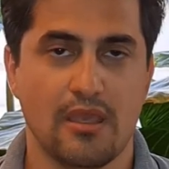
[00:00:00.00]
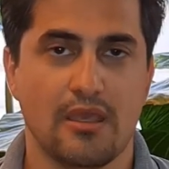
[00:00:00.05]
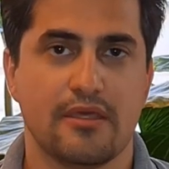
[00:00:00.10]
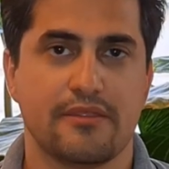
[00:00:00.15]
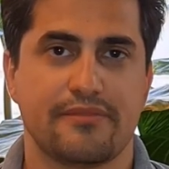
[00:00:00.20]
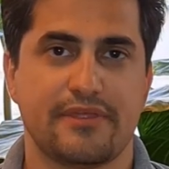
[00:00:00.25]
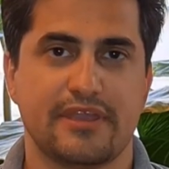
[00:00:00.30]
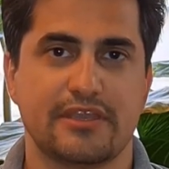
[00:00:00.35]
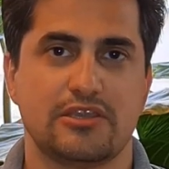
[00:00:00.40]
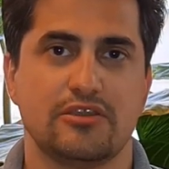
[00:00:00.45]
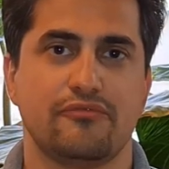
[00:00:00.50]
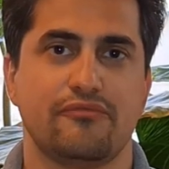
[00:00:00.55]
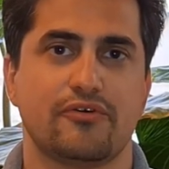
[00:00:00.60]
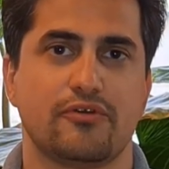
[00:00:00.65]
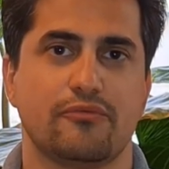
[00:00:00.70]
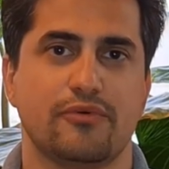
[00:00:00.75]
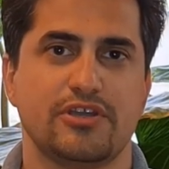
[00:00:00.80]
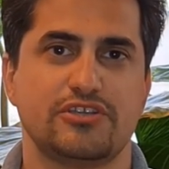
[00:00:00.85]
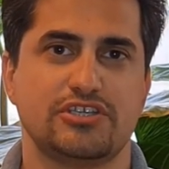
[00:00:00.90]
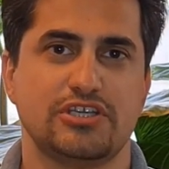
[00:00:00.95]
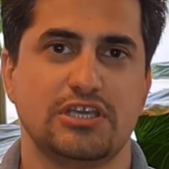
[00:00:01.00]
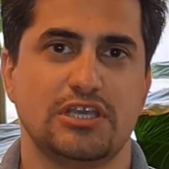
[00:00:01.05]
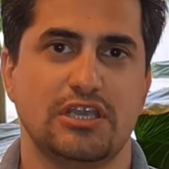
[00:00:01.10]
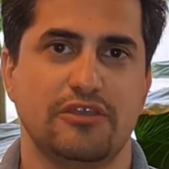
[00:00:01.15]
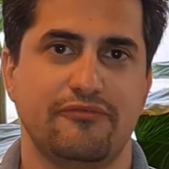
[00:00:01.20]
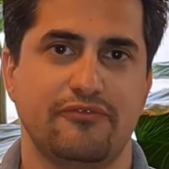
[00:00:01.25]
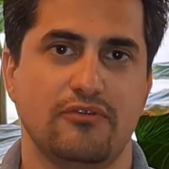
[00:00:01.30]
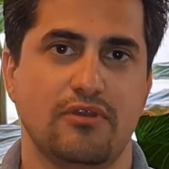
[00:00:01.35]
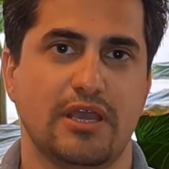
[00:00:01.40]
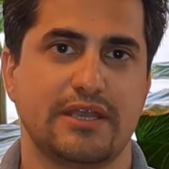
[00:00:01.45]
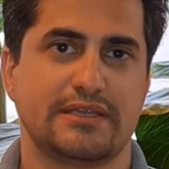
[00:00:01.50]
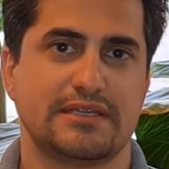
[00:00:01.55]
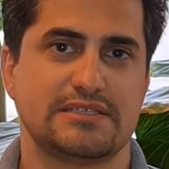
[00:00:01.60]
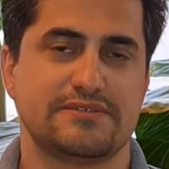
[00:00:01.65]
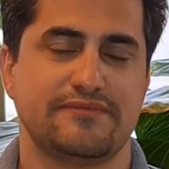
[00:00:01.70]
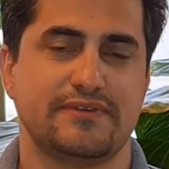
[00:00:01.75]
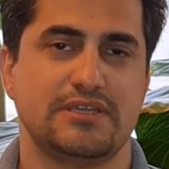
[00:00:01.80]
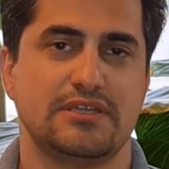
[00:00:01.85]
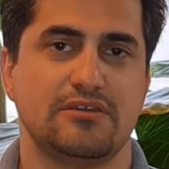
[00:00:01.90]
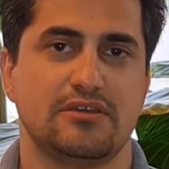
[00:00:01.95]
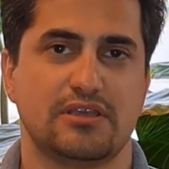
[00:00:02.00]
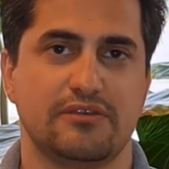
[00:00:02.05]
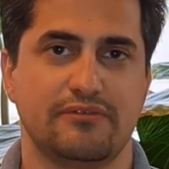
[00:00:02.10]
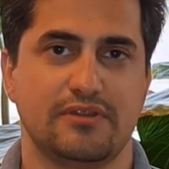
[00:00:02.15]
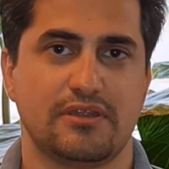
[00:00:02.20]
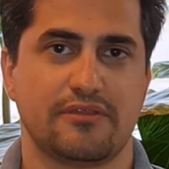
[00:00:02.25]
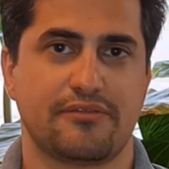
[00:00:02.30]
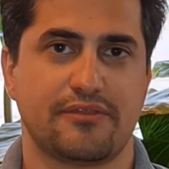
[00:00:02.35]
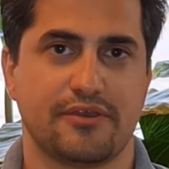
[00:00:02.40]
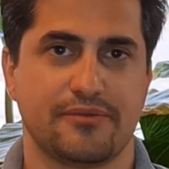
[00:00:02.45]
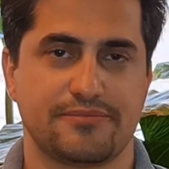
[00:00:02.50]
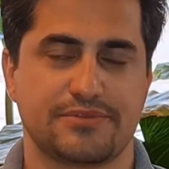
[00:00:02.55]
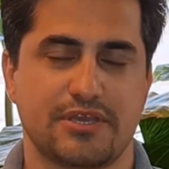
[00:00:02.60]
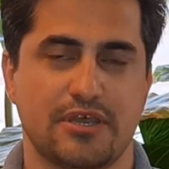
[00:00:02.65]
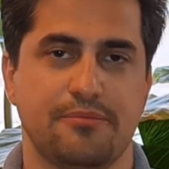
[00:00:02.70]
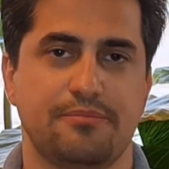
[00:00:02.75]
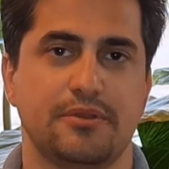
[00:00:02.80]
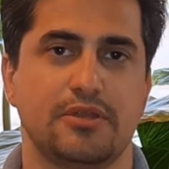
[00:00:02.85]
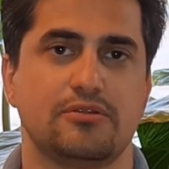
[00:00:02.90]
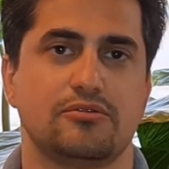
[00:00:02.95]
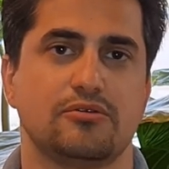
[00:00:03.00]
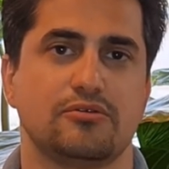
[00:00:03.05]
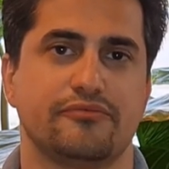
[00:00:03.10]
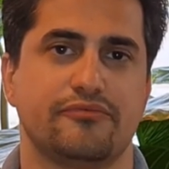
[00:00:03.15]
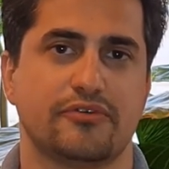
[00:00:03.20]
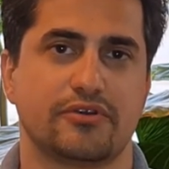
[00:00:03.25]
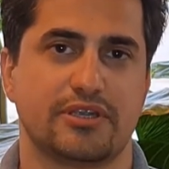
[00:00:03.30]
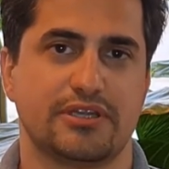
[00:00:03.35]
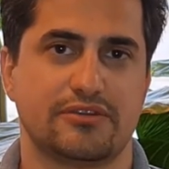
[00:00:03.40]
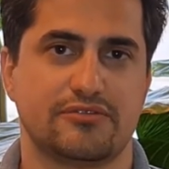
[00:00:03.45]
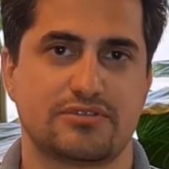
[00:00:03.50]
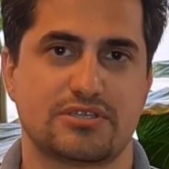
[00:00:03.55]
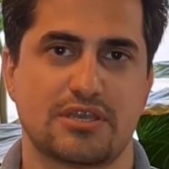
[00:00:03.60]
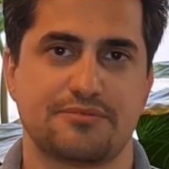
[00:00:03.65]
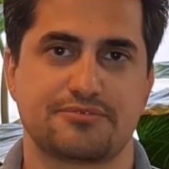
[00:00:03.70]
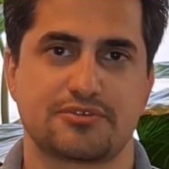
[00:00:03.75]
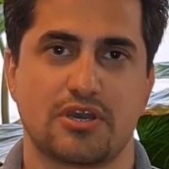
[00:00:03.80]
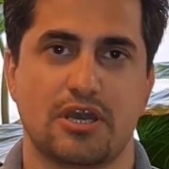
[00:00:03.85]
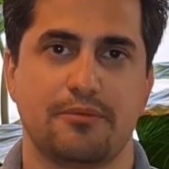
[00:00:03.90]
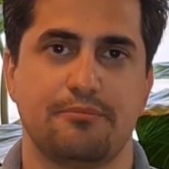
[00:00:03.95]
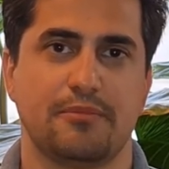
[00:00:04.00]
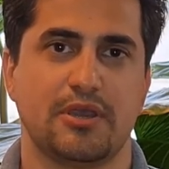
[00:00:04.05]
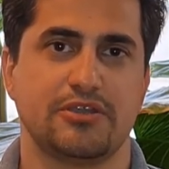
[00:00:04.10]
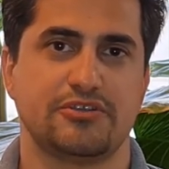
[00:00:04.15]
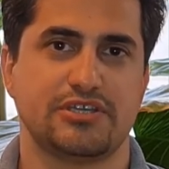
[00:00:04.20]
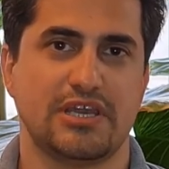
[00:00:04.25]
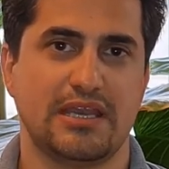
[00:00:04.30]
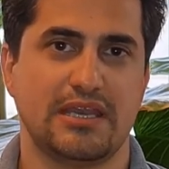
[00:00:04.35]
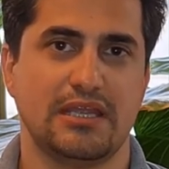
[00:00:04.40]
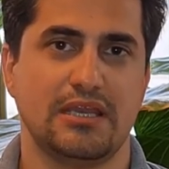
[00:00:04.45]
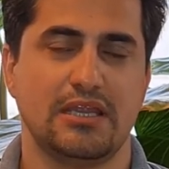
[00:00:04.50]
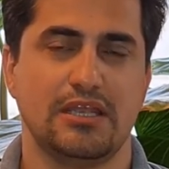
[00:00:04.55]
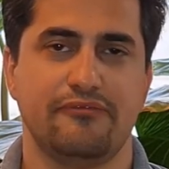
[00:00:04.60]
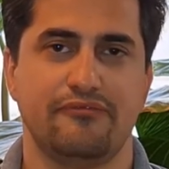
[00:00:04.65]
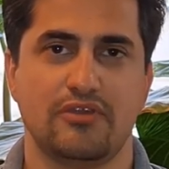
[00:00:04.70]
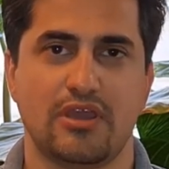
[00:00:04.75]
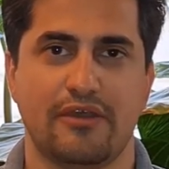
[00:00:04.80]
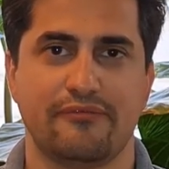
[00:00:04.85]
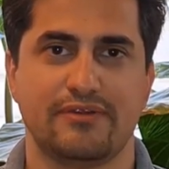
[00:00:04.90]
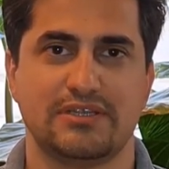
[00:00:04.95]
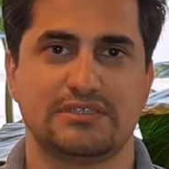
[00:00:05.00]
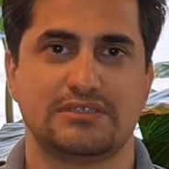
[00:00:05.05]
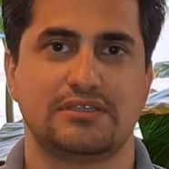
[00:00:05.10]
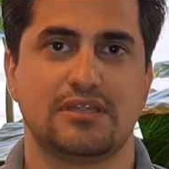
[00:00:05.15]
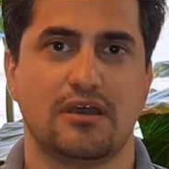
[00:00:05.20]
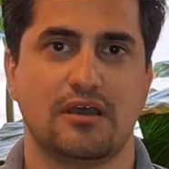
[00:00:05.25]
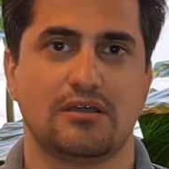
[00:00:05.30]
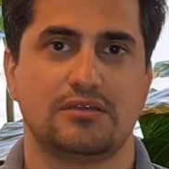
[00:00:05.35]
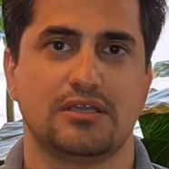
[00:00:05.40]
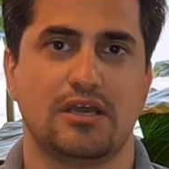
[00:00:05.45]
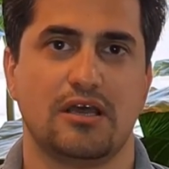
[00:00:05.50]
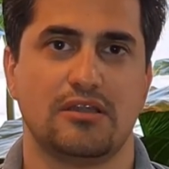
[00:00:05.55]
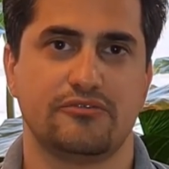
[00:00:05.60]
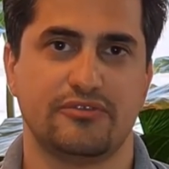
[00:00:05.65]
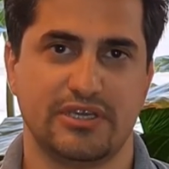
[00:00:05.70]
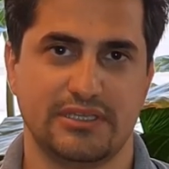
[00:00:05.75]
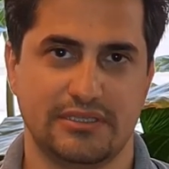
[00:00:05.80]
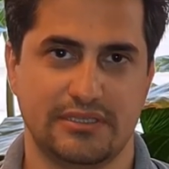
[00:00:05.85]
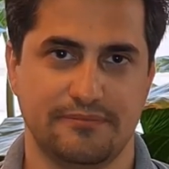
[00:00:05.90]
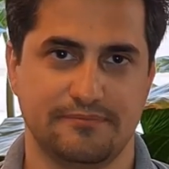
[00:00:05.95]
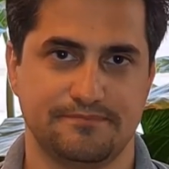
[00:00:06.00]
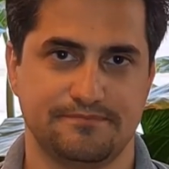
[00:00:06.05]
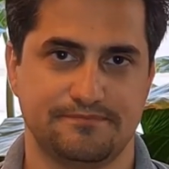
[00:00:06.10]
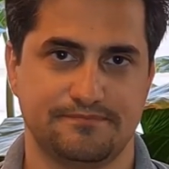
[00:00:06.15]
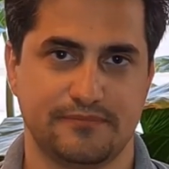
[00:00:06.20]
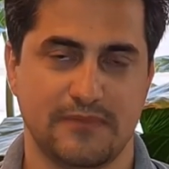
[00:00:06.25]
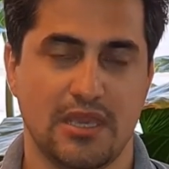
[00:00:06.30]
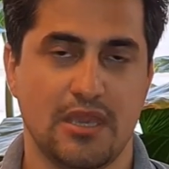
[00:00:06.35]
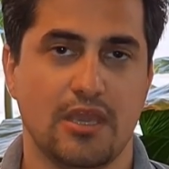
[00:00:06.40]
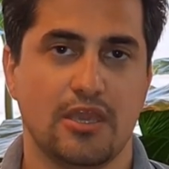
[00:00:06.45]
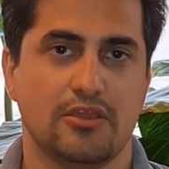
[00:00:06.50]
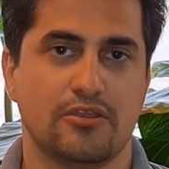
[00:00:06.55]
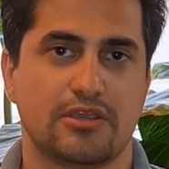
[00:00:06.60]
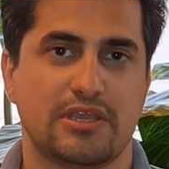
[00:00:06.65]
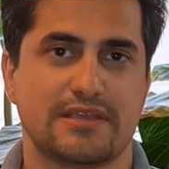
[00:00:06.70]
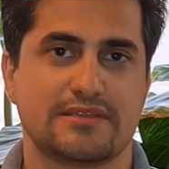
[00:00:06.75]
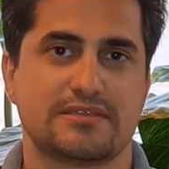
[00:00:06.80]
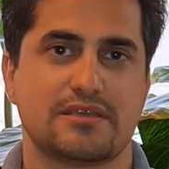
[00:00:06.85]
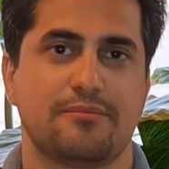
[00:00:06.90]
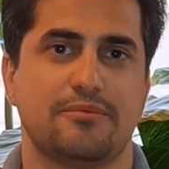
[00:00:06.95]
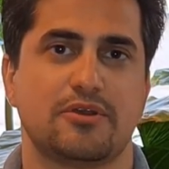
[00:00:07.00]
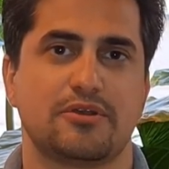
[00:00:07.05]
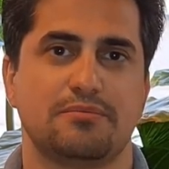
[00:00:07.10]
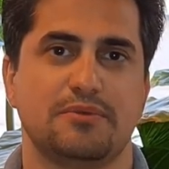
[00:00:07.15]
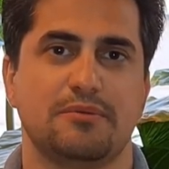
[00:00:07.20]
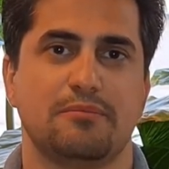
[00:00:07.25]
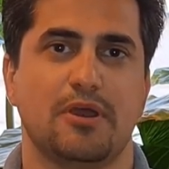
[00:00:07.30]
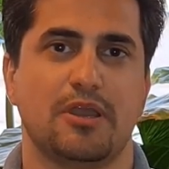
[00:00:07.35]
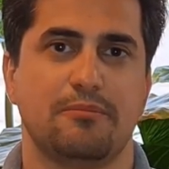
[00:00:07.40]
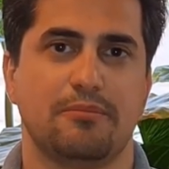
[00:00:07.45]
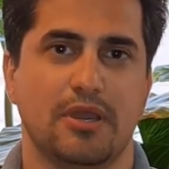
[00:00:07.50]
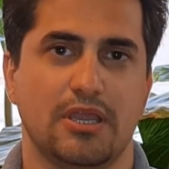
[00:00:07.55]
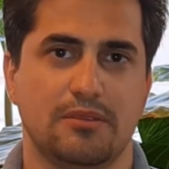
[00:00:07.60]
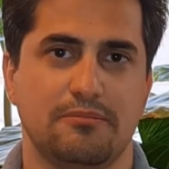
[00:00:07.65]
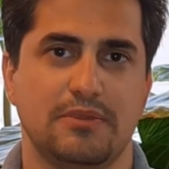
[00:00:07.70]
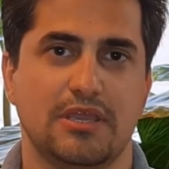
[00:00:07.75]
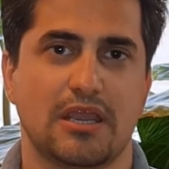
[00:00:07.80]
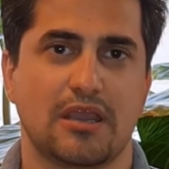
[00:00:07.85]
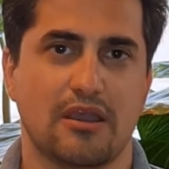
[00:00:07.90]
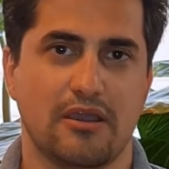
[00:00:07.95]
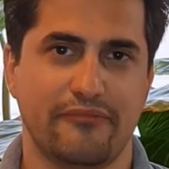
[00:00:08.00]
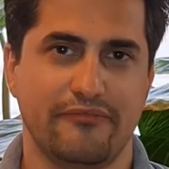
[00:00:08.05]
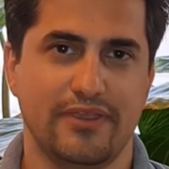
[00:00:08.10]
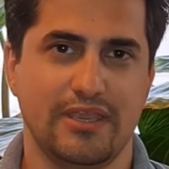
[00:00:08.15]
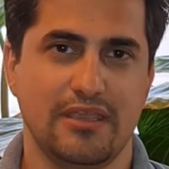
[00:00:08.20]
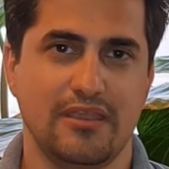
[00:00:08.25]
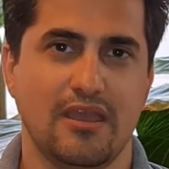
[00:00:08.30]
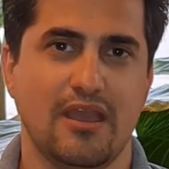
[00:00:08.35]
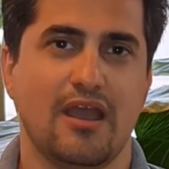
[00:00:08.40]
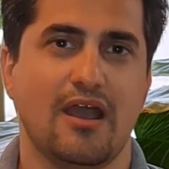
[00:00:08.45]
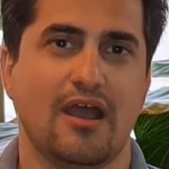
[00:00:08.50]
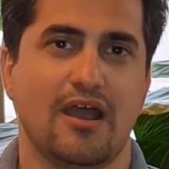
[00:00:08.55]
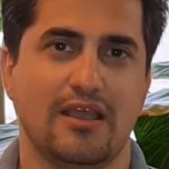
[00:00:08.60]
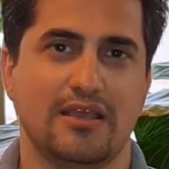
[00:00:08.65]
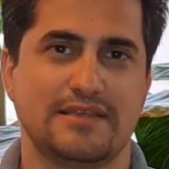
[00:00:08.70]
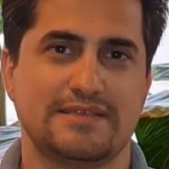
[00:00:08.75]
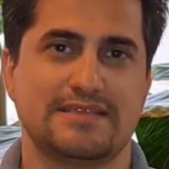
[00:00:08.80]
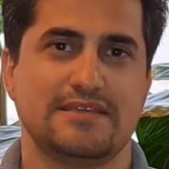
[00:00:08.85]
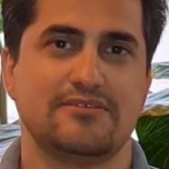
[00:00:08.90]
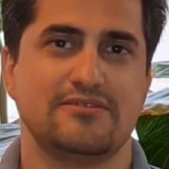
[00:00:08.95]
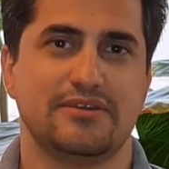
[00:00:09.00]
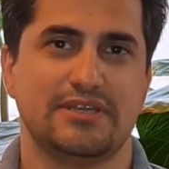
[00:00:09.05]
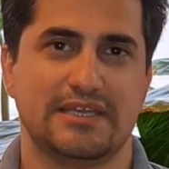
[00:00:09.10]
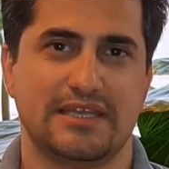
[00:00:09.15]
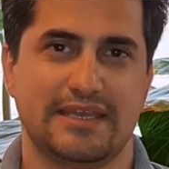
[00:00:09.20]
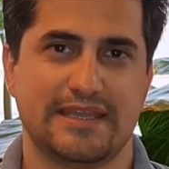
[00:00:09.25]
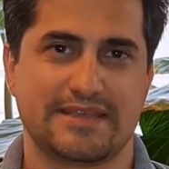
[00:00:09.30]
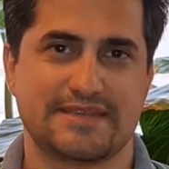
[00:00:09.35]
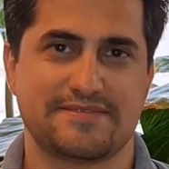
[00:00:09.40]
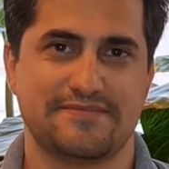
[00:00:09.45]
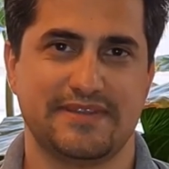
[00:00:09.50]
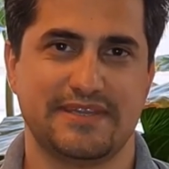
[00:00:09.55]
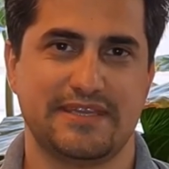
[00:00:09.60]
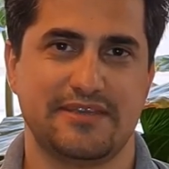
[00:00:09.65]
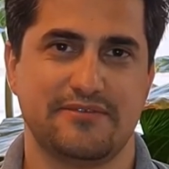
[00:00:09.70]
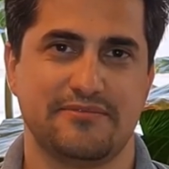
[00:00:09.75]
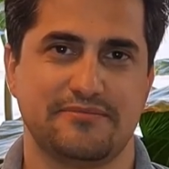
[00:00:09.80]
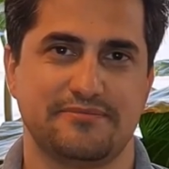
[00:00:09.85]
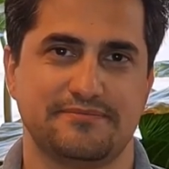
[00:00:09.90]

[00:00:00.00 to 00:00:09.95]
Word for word: Thank you for watching. If you like this video, give it a thumbs up. Don't forget to subscribe my channel if you haven't done already. You can support me by buying me a coffee. I'll see you in the next video.